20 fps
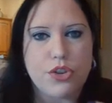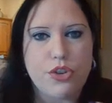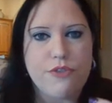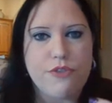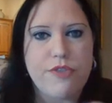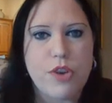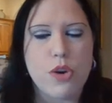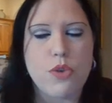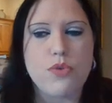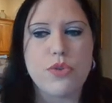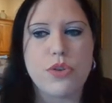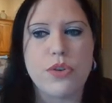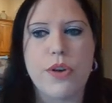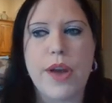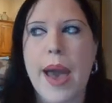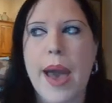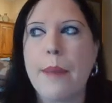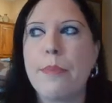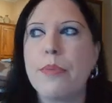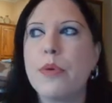on your phone,
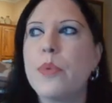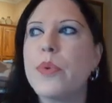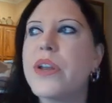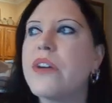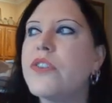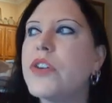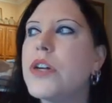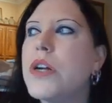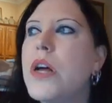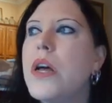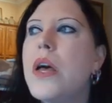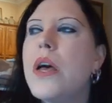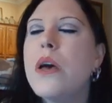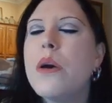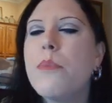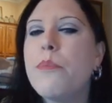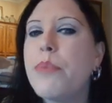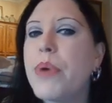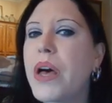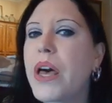your app, or whatever.
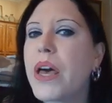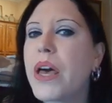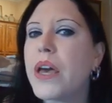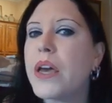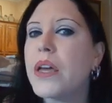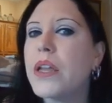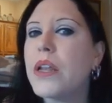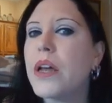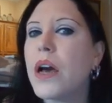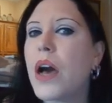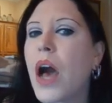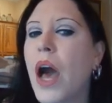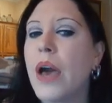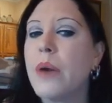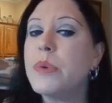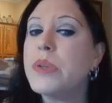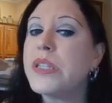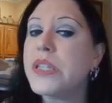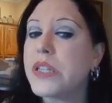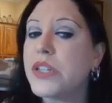But
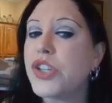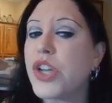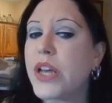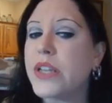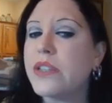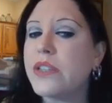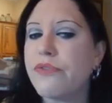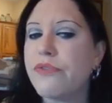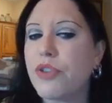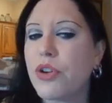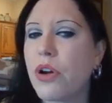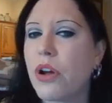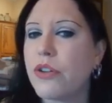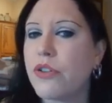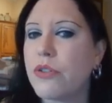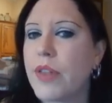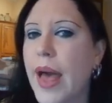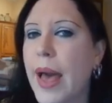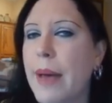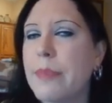I would suggest if you're on
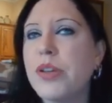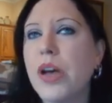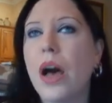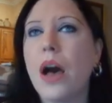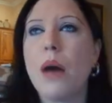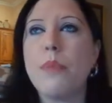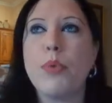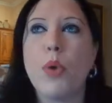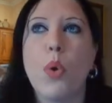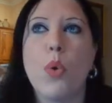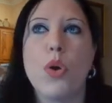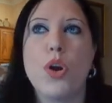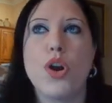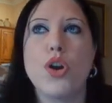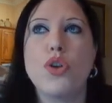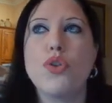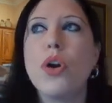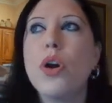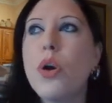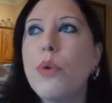your laptop or
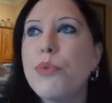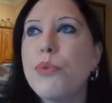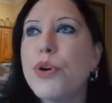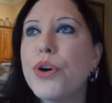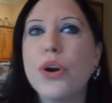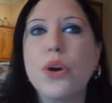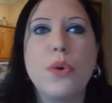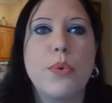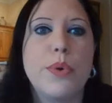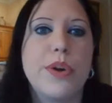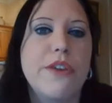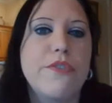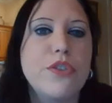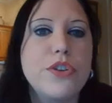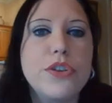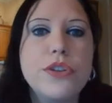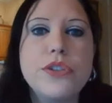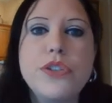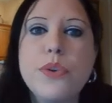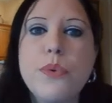a Chromebook or whatever
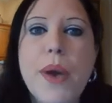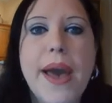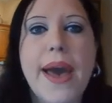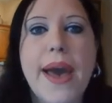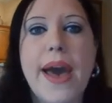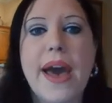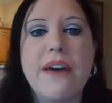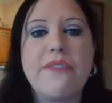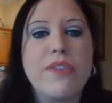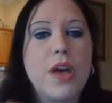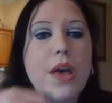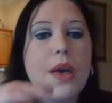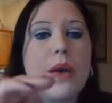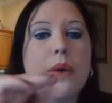it is you have,